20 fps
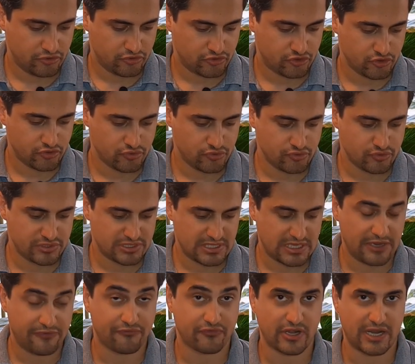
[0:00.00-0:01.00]
choose
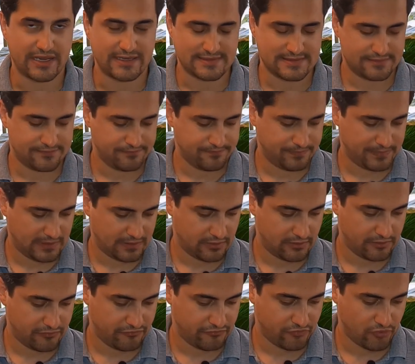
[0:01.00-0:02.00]
a phrase
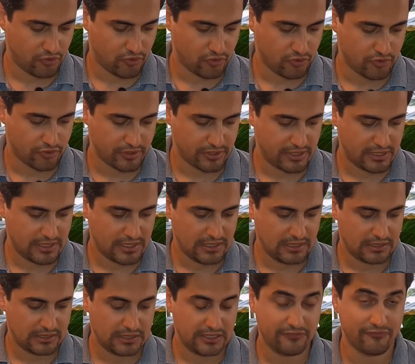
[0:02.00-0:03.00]
for
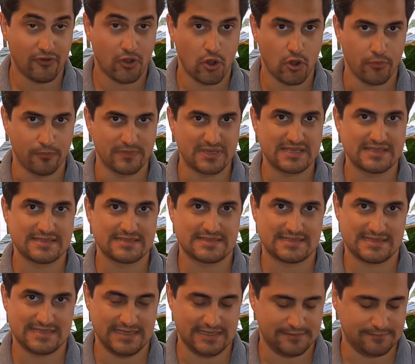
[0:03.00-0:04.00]
leave home
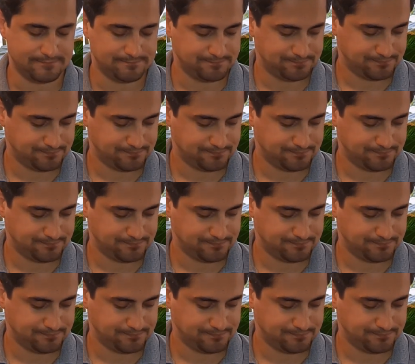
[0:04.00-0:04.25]
scene.